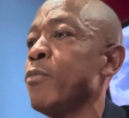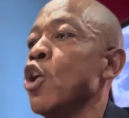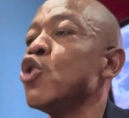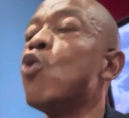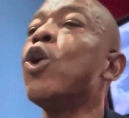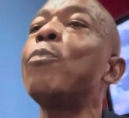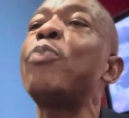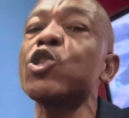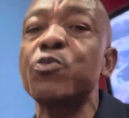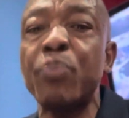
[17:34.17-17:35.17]
You will
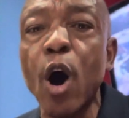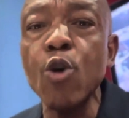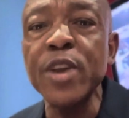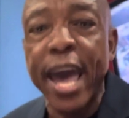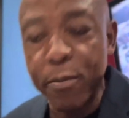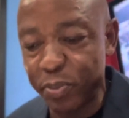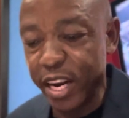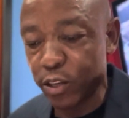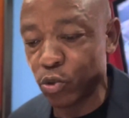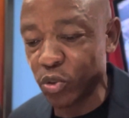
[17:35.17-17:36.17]
postpone
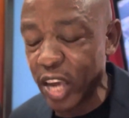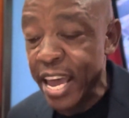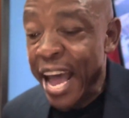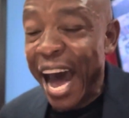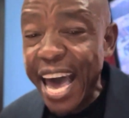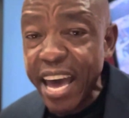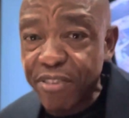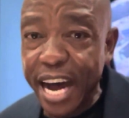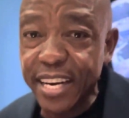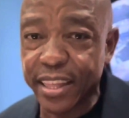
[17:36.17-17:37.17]
happiness to say, I have
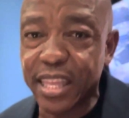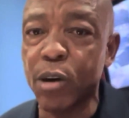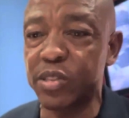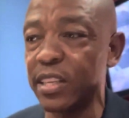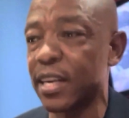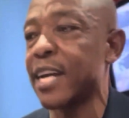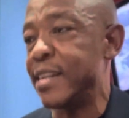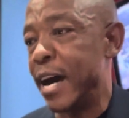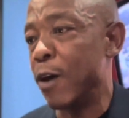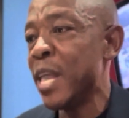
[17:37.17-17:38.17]
100,000 right
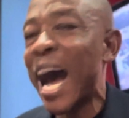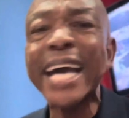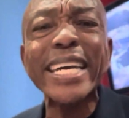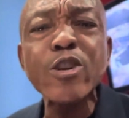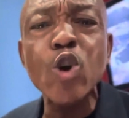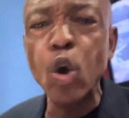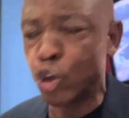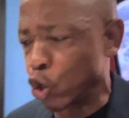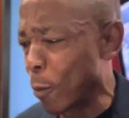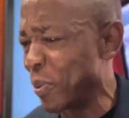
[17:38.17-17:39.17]
now. I can go
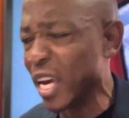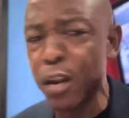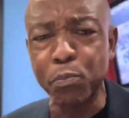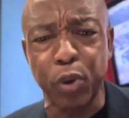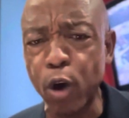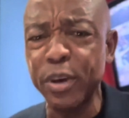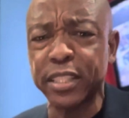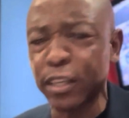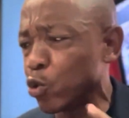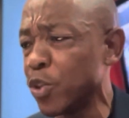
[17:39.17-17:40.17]
shopping and blow it
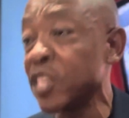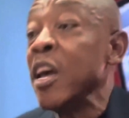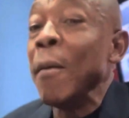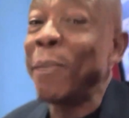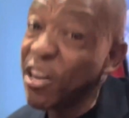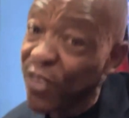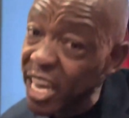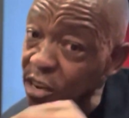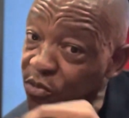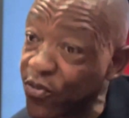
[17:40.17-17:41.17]
and do this. But if I
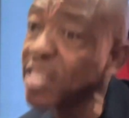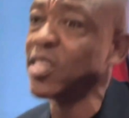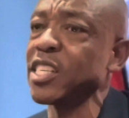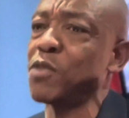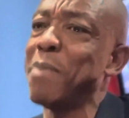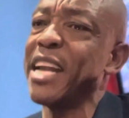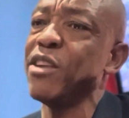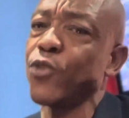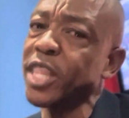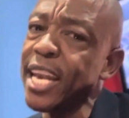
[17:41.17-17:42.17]
invest this money
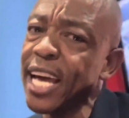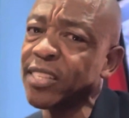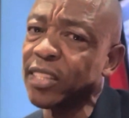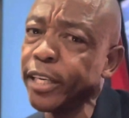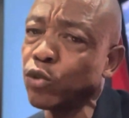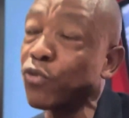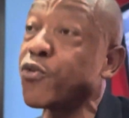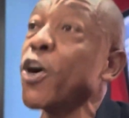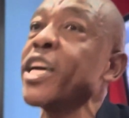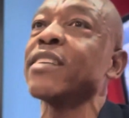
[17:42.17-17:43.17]
for the next 3 to
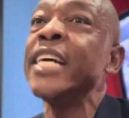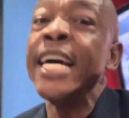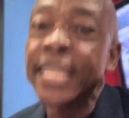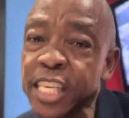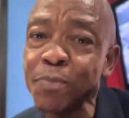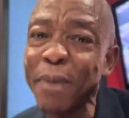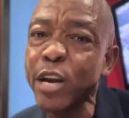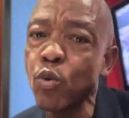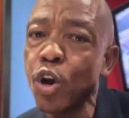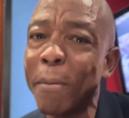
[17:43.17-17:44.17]
4 years, this money
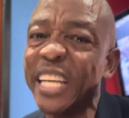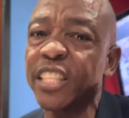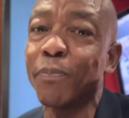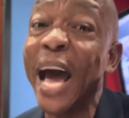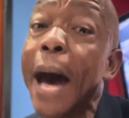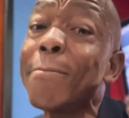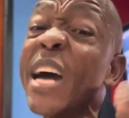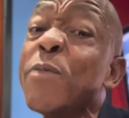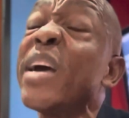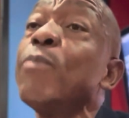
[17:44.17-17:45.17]
will multiply. I
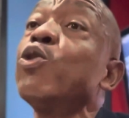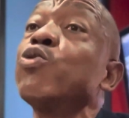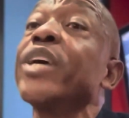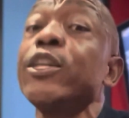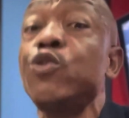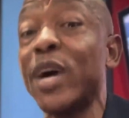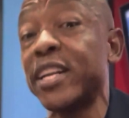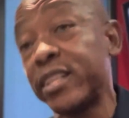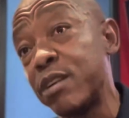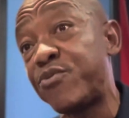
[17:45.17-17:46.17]
might be able to get
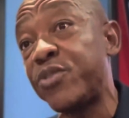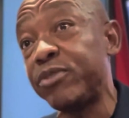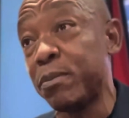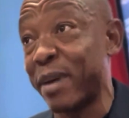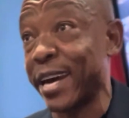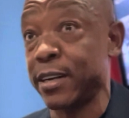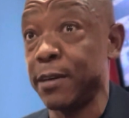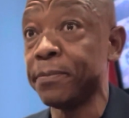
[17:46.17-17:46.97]
250 back.